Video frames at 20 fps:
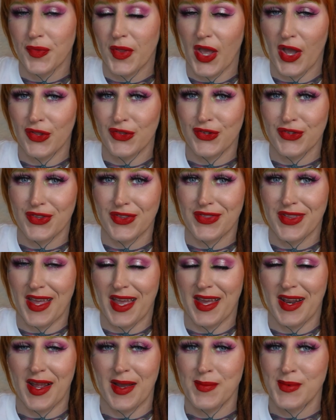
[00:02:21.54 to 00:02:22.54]
Other than
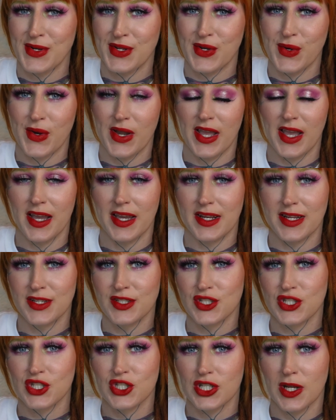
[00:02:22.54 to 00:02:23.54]
that, I'm gonna go ahead
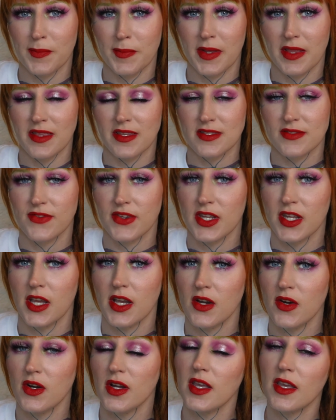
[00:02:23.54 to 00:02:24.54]
and just jump in this
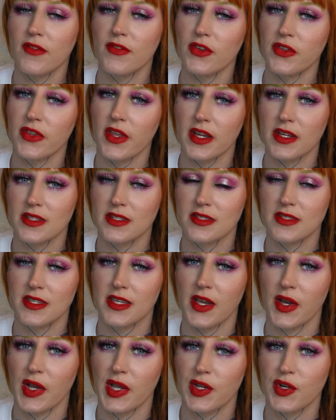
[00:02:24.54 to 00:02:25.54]
video. If you'd like to see
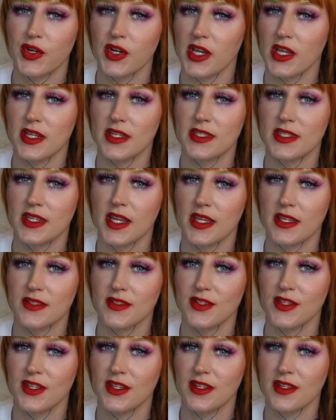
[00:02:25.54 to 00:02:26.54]
how I created today's
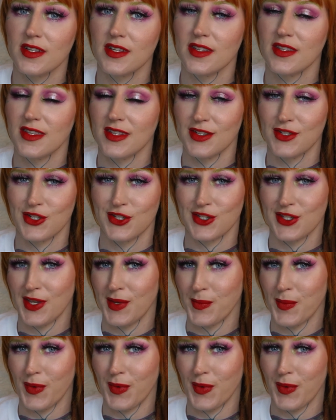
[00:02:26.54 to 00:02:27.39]
look, then just keep